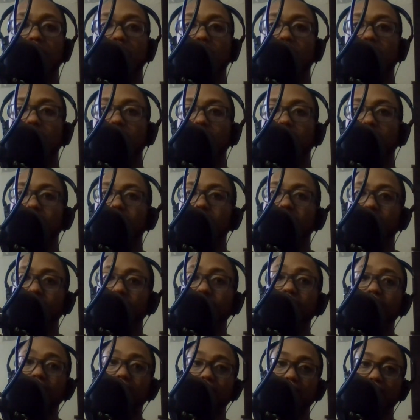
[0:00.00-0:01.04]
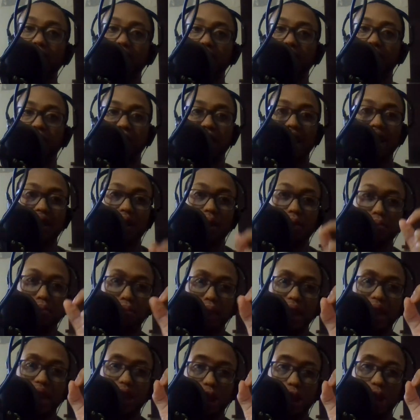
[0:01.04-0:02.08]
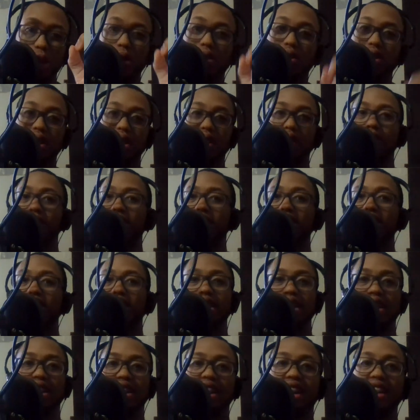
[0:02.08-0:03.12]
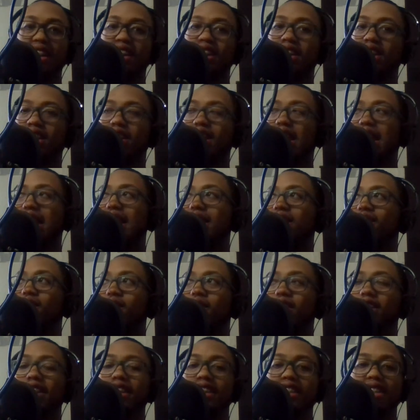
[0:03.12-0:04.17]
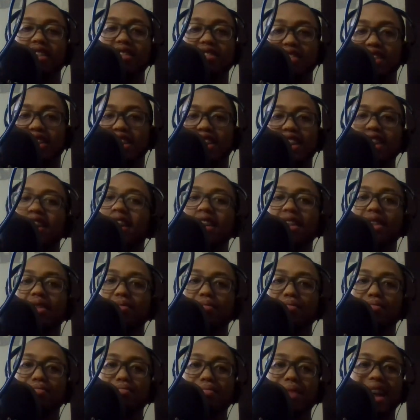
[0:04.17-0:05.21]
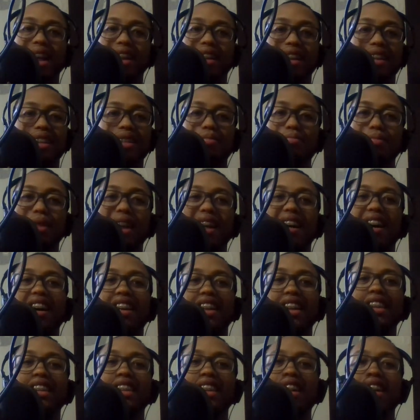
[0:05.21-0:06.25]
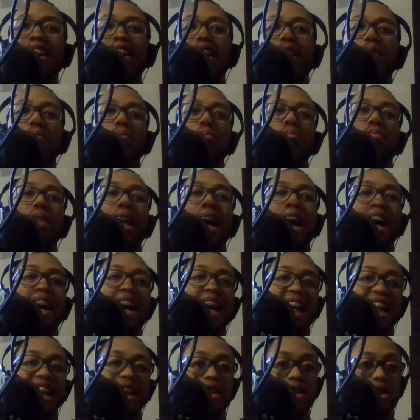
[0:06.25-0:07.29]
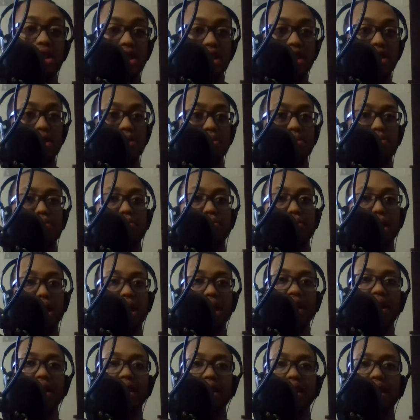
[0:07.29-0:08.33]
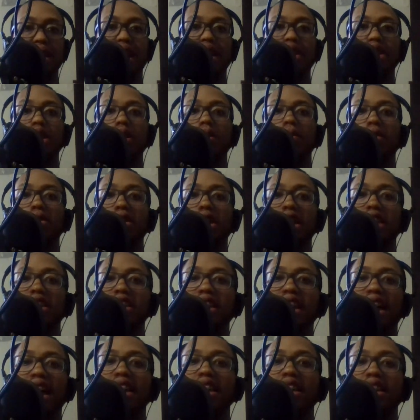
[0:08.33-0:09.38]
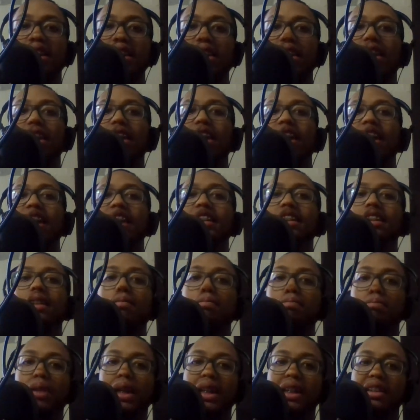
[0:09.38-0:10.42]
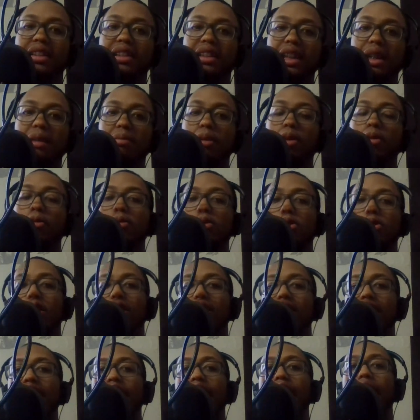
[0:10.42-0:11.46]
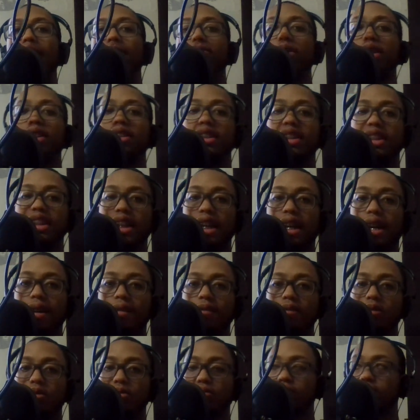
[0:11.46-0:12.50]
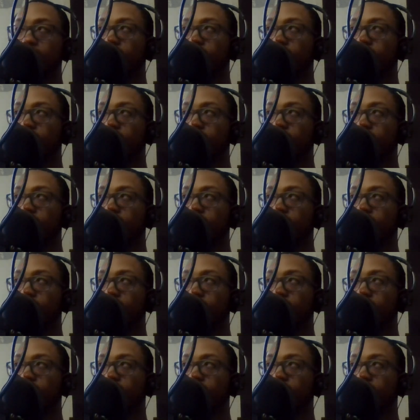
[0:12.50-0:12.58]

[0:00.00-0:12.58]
well. But that's a big, strong if, because, like I said, I really don't see them making it. To be honest, not hating on them, but I just feel like Dallas is the better team overall. They have the depth,